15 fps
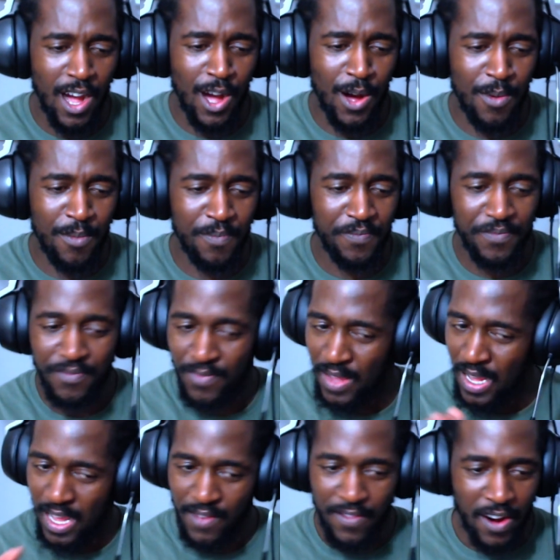Um,
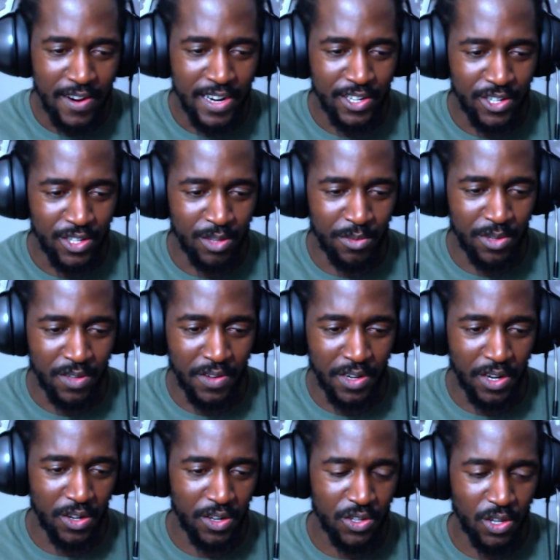very interesting music
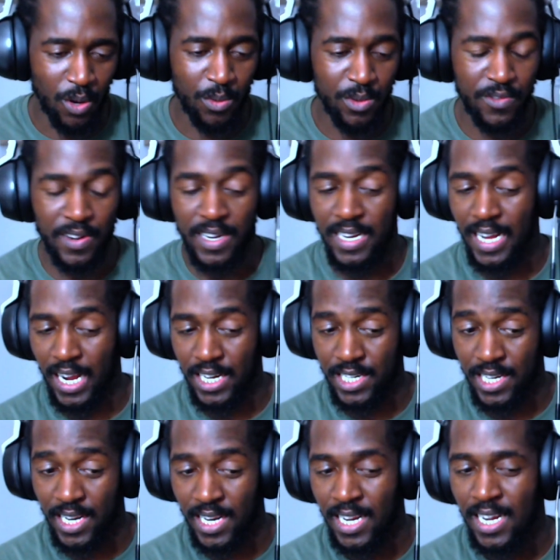video. The song was very
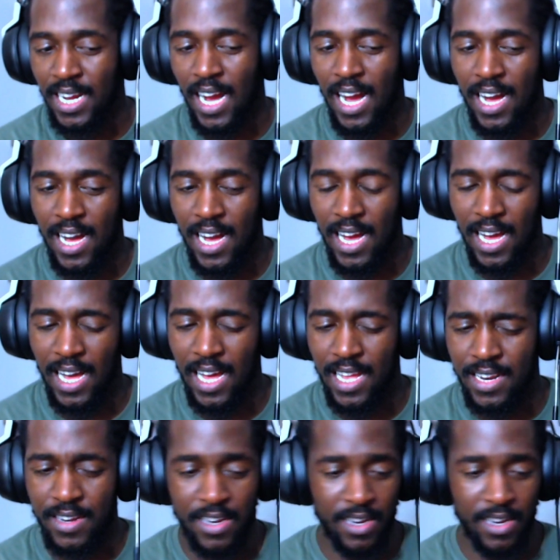catchy. Uh,